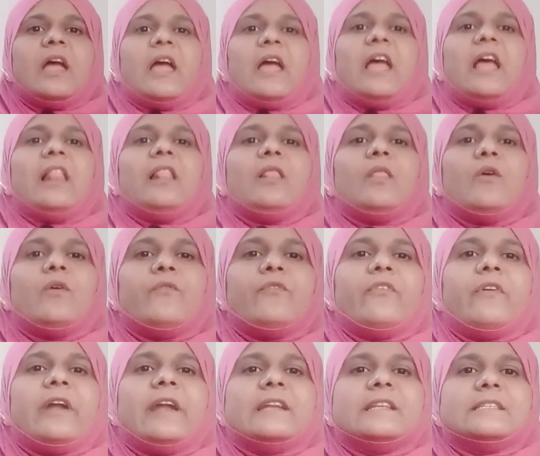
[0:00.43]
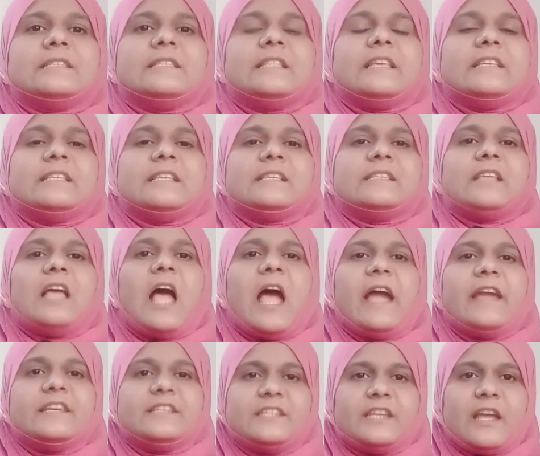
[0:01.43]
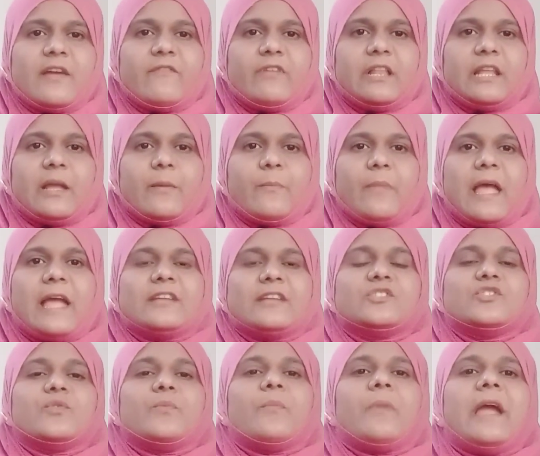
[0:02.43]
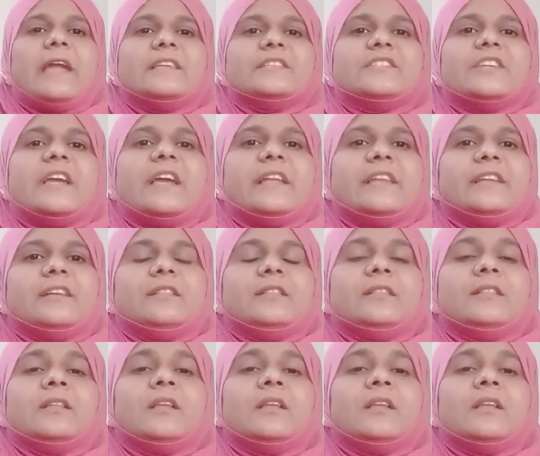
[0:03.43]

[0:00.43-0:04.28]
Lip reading: Hello friends, this is Aisha. Welcome back to my channel.